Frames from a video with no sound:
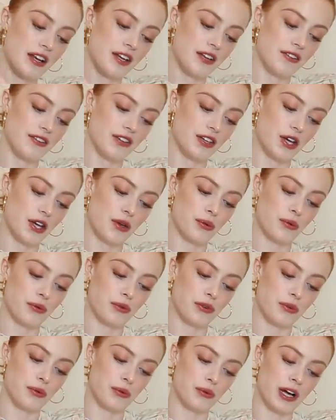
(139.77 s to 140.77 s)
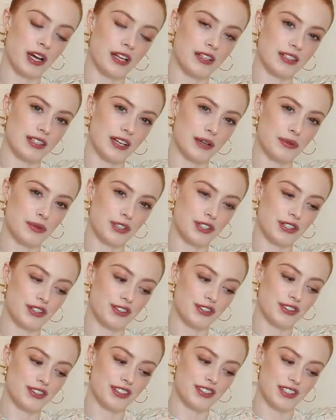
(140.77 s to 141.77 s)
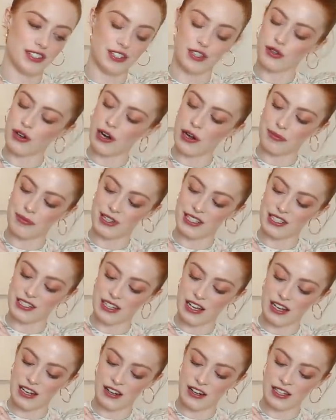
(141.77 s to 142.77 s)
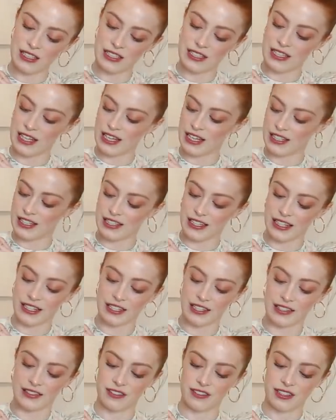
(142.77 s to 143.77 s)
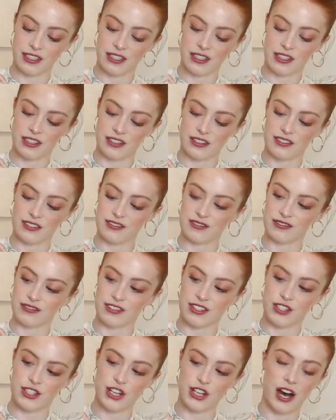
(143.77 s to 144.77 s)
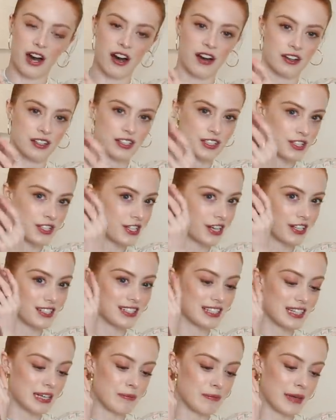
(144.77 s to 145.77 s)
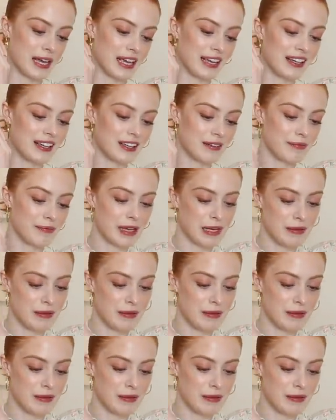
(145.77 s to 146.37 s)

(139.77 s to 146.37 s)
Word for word: I don't even know the words I would use to describe this colour. I'd say it's like a dark dusky pink